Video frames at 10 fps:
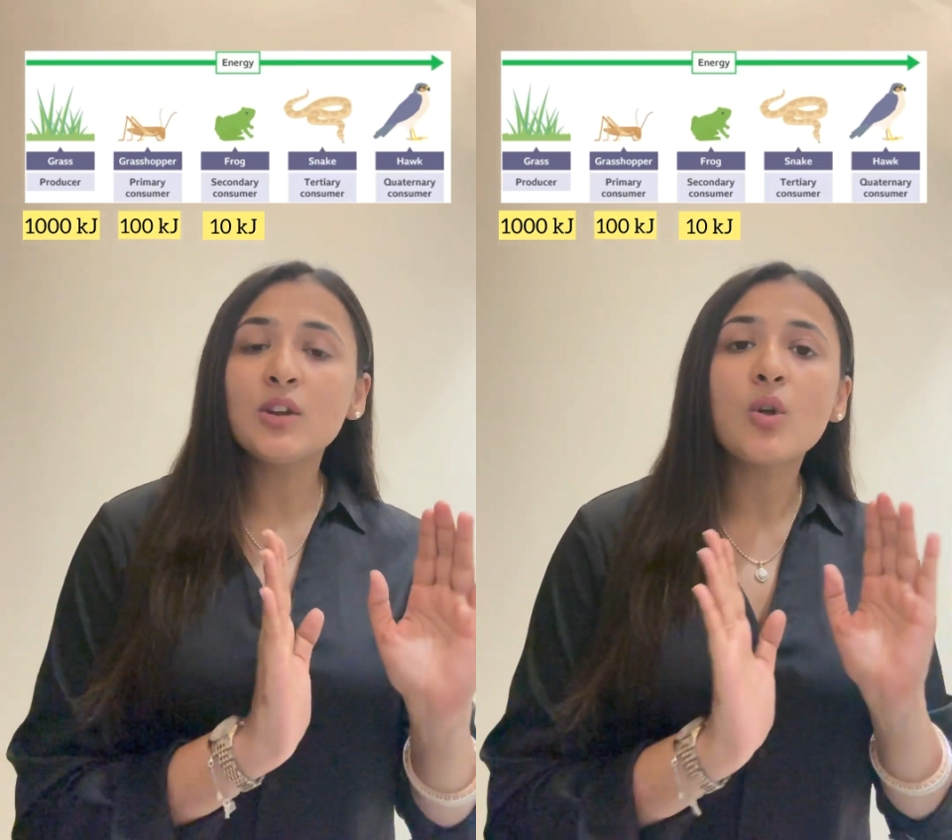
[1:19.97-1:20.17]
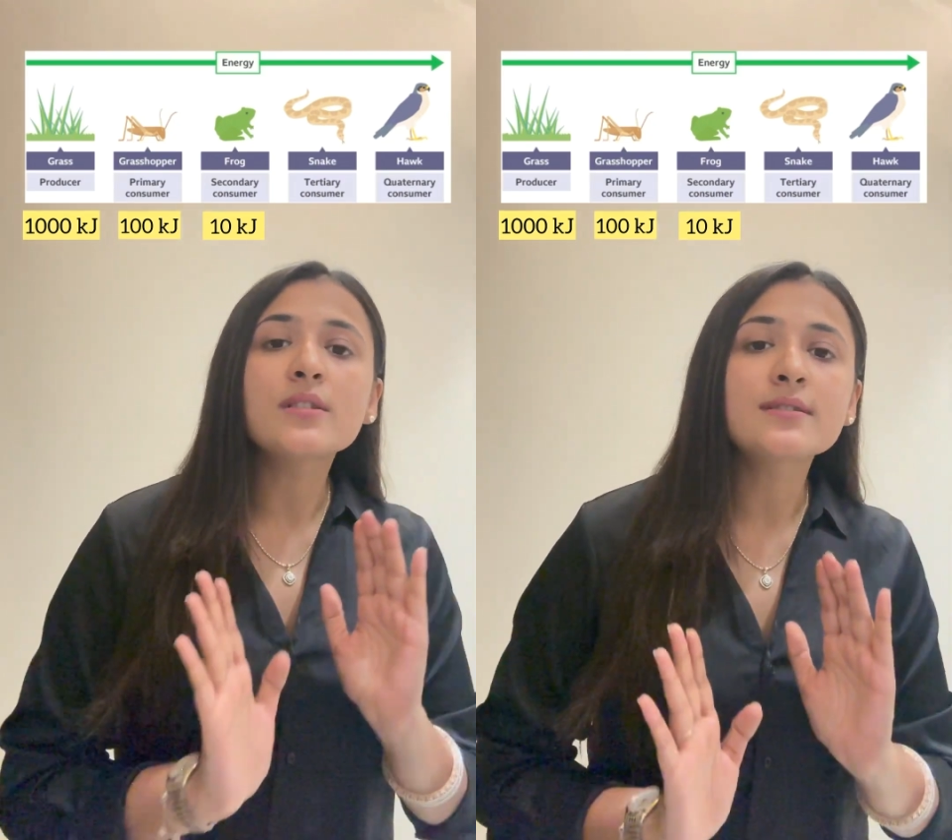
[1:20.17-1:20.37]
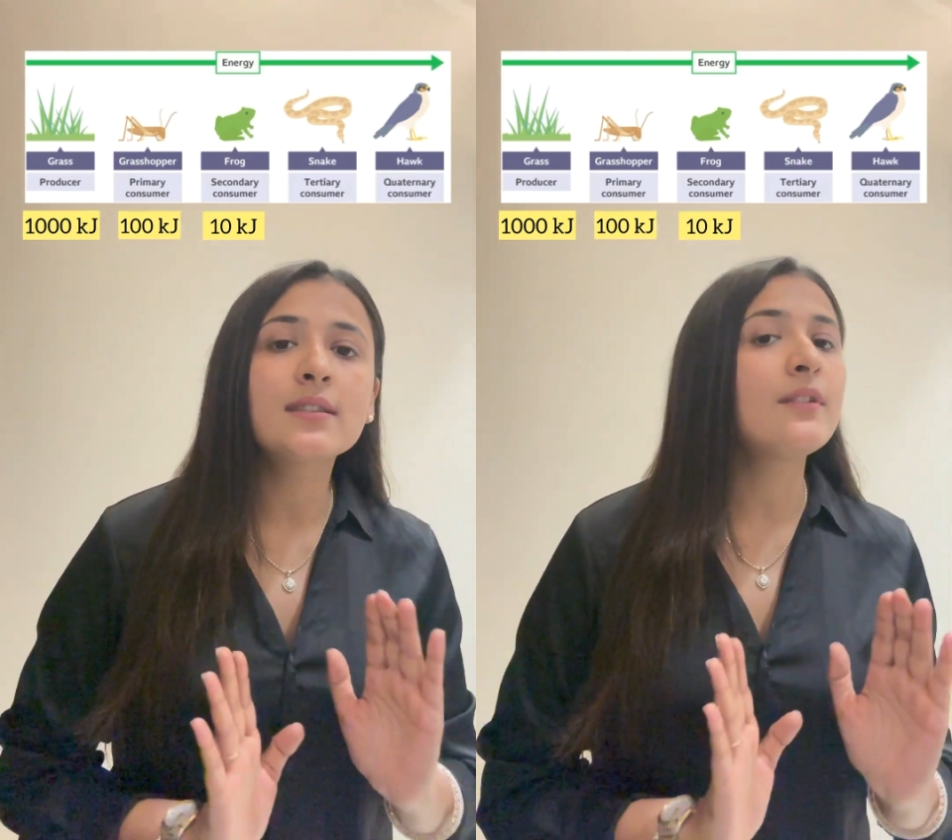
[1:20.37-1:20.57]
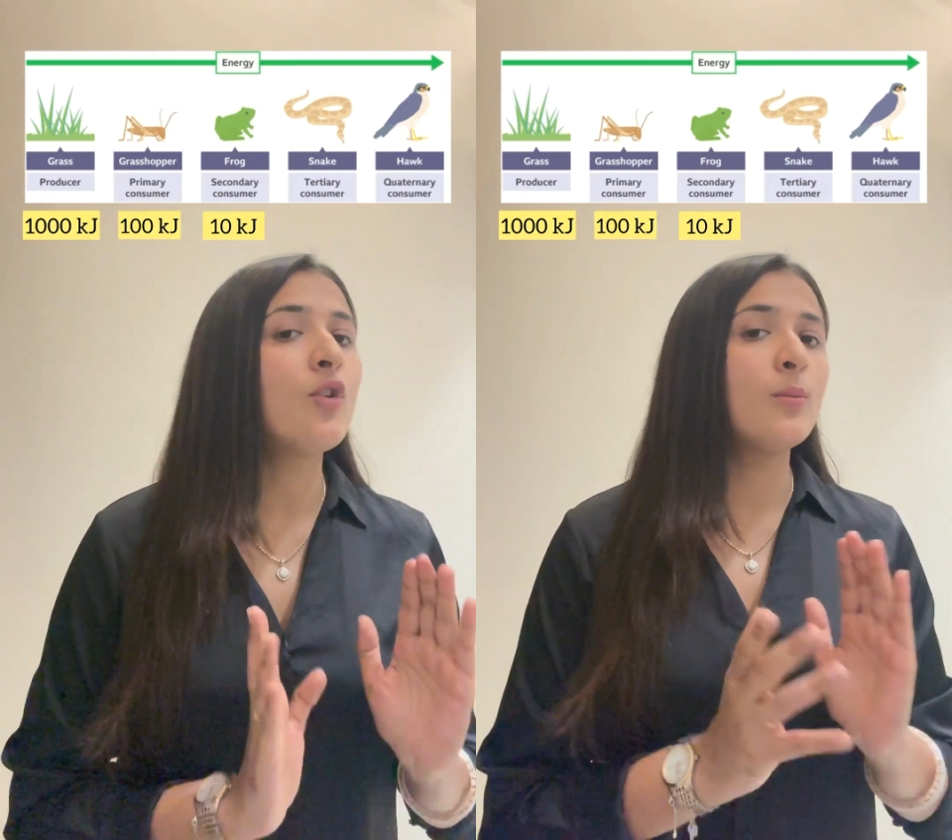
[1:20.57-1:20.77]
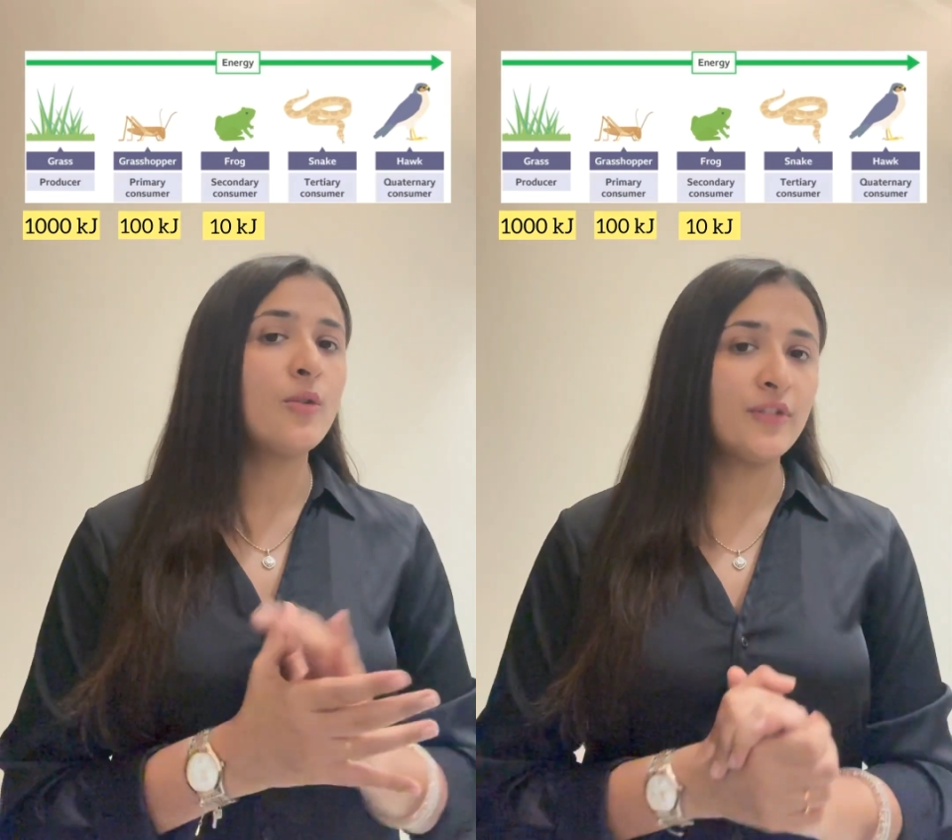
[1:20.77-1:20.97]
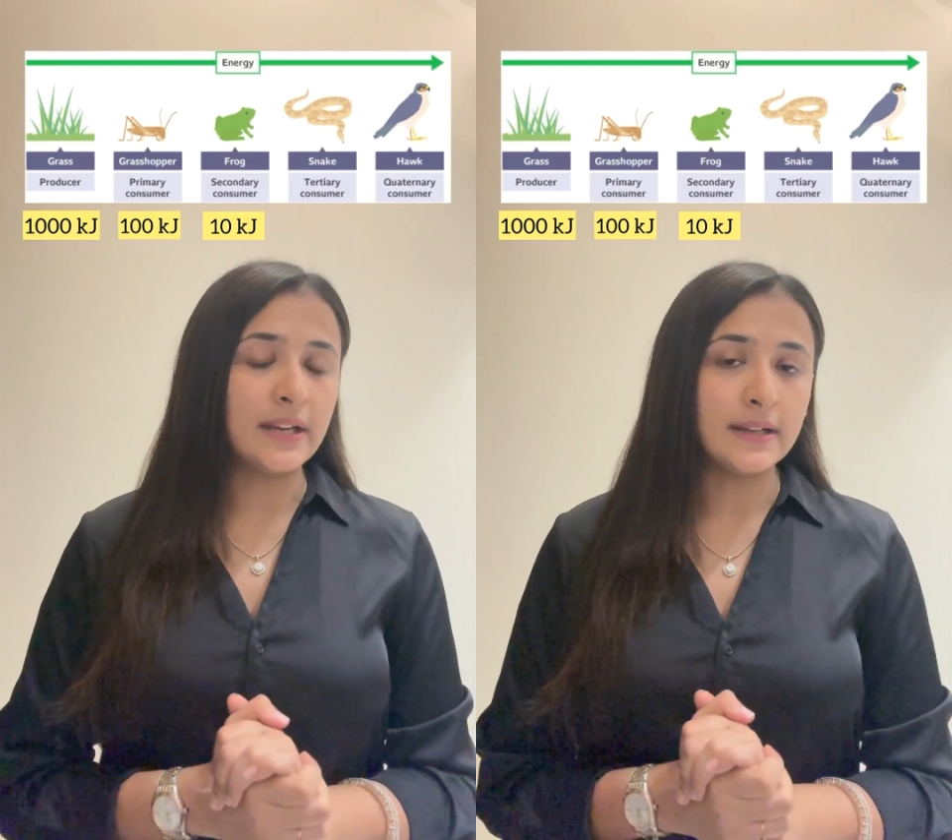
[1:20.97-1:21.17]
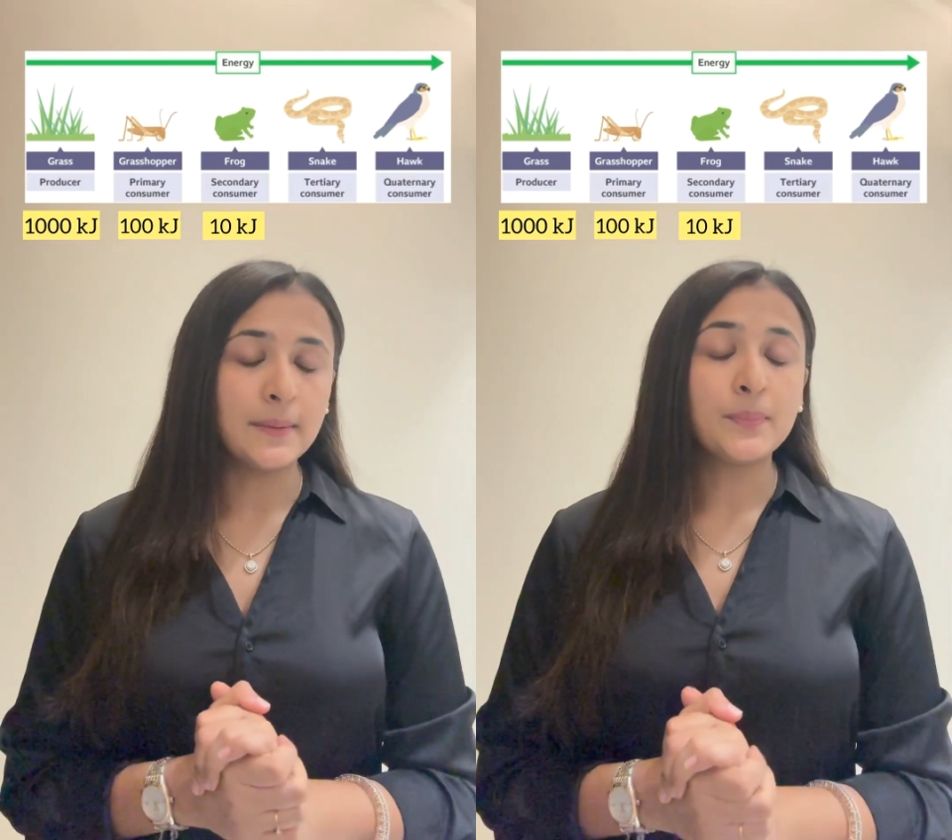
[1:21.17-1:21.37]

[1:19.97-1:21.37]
lost in the form of heat.